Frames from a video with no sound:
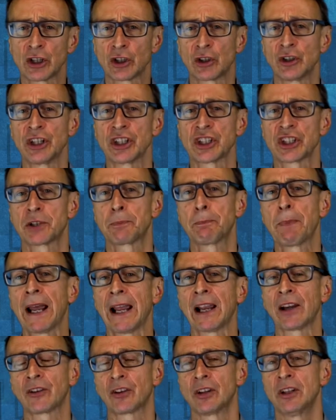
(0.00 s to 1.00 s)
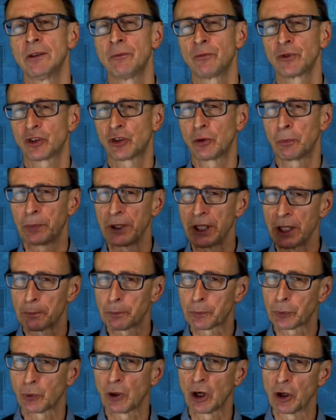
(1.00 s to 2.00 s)
could expect to be
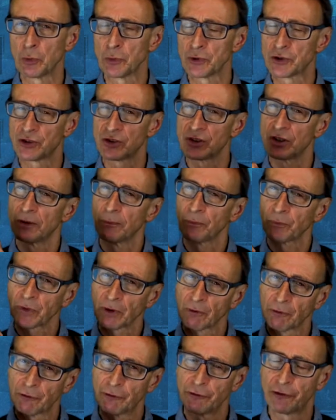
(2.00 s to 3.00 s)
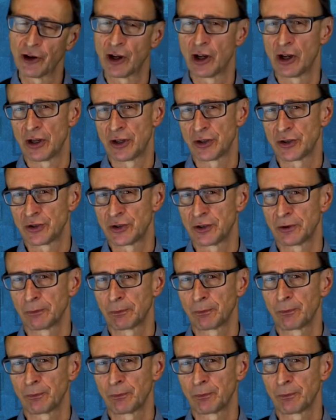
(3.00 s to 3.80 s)
approached first.